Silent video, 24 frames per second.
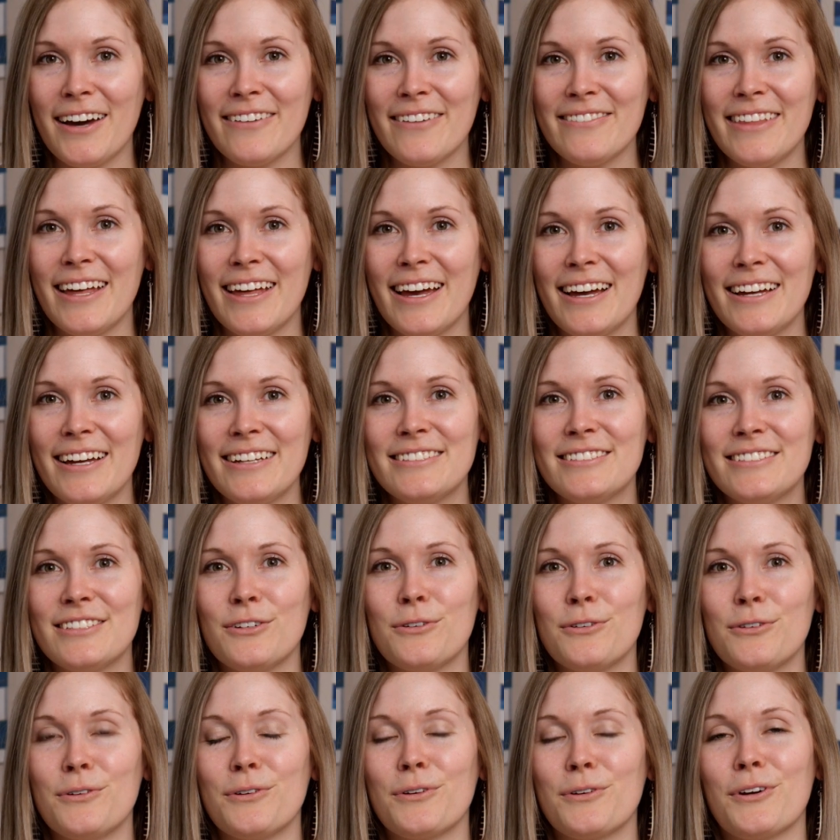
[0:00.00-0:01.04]
that,
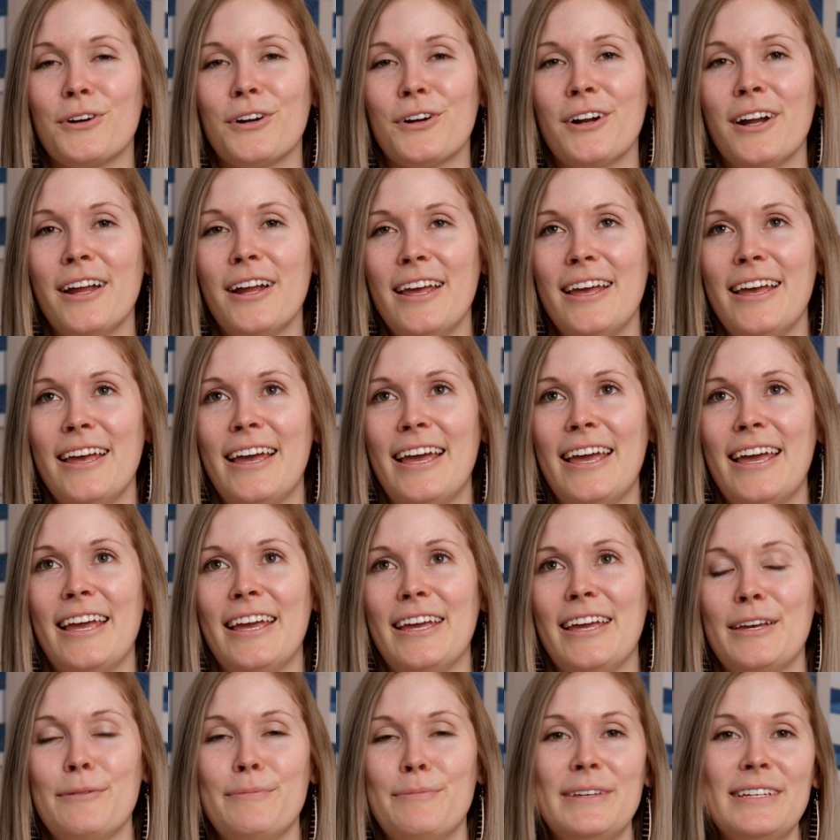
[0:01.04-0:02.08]
or
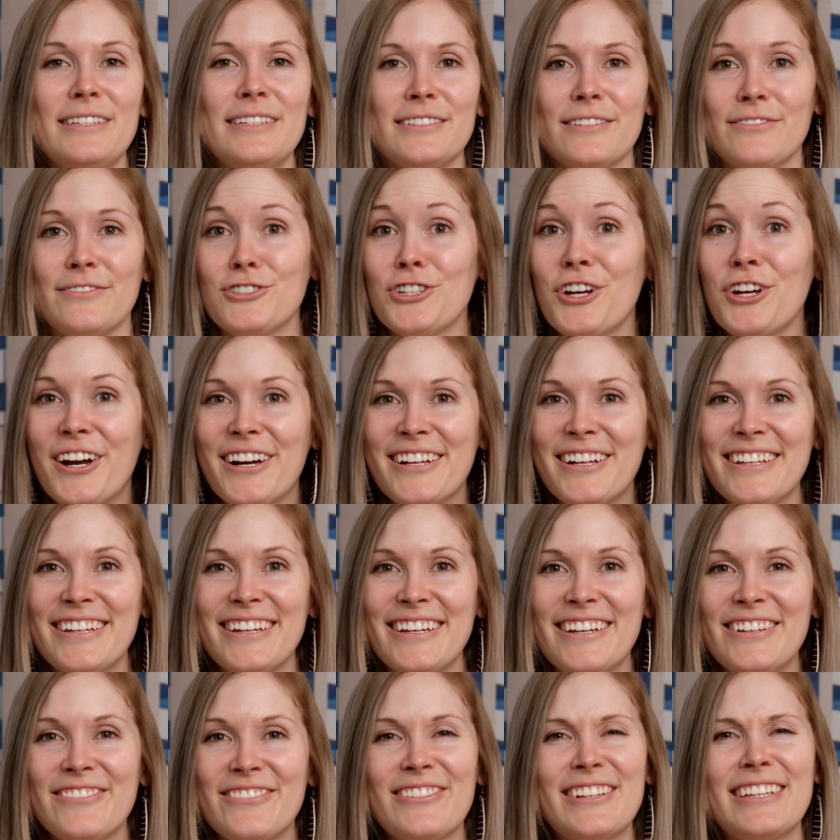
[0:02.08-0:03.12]
a piece of
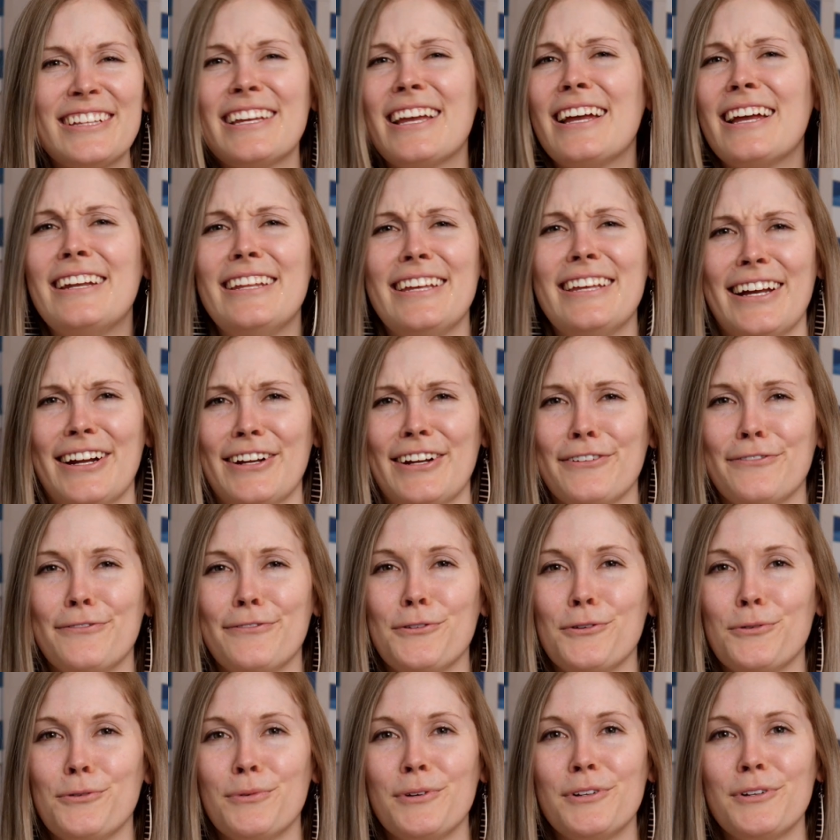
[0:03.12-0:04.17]
chocolate, really any kind of
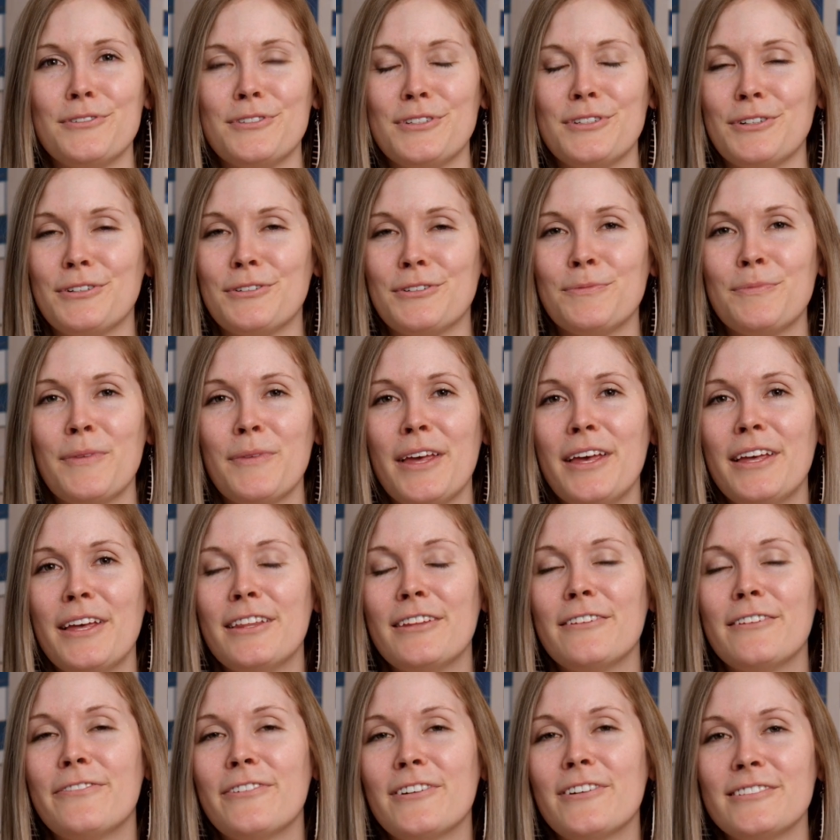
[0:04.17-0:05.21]
food will do.
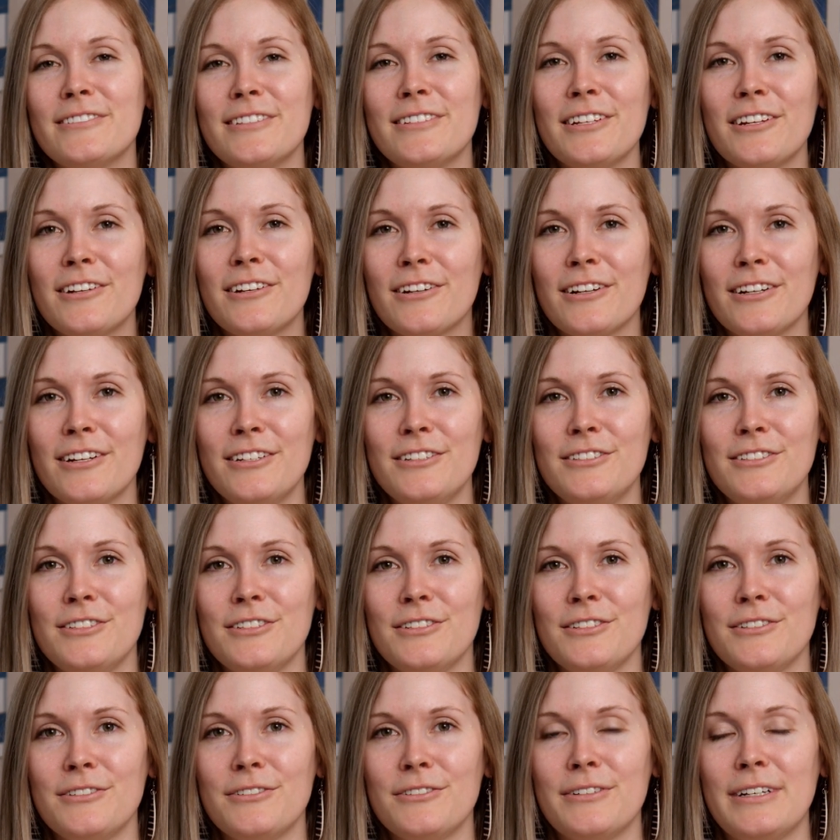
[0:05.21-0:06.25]
The first thing you're going to
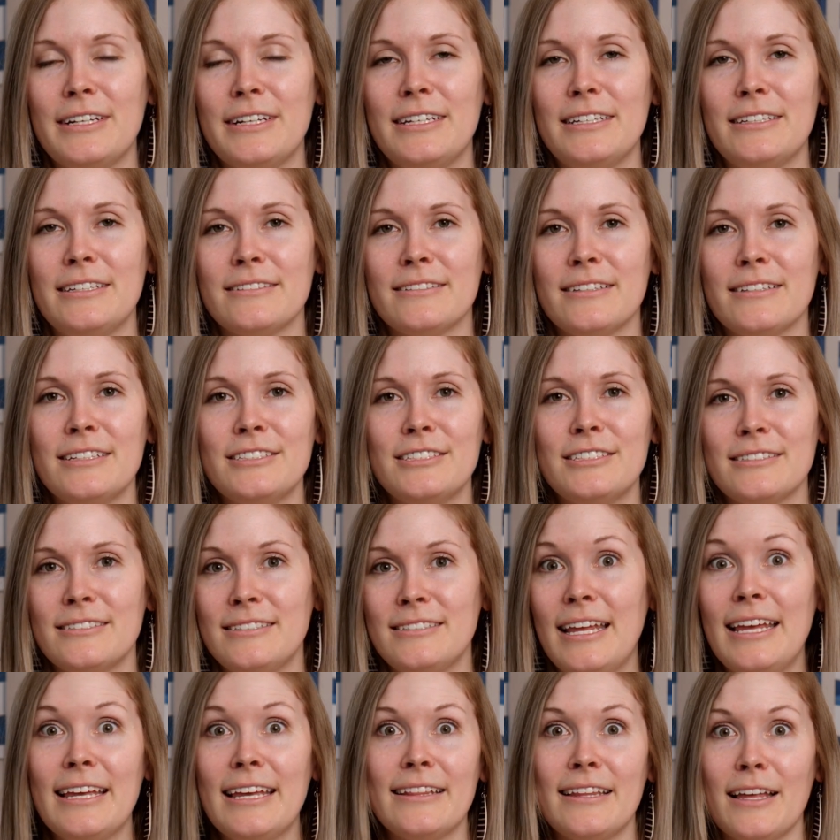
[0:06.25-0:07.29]
do is just
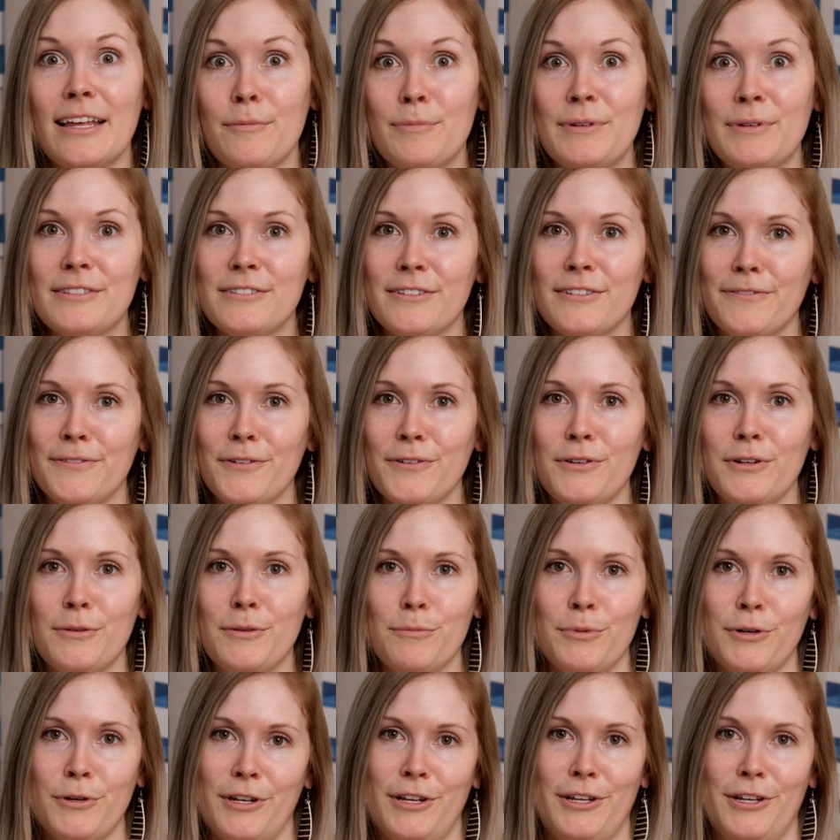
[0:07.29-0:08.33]
take that piece of food and
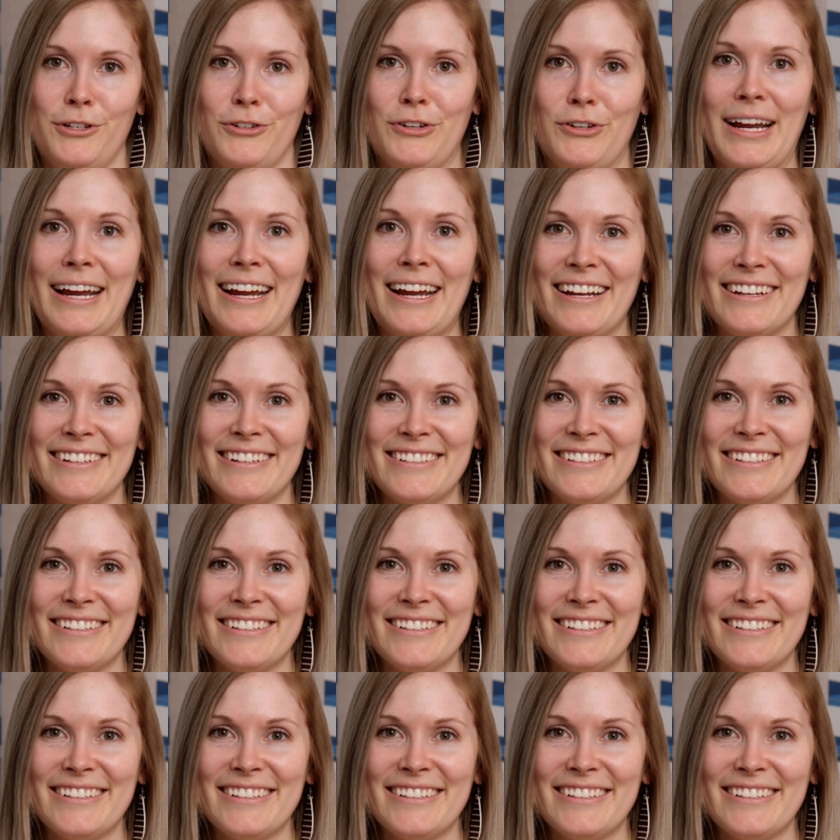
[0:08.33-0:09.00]
put it in your hand.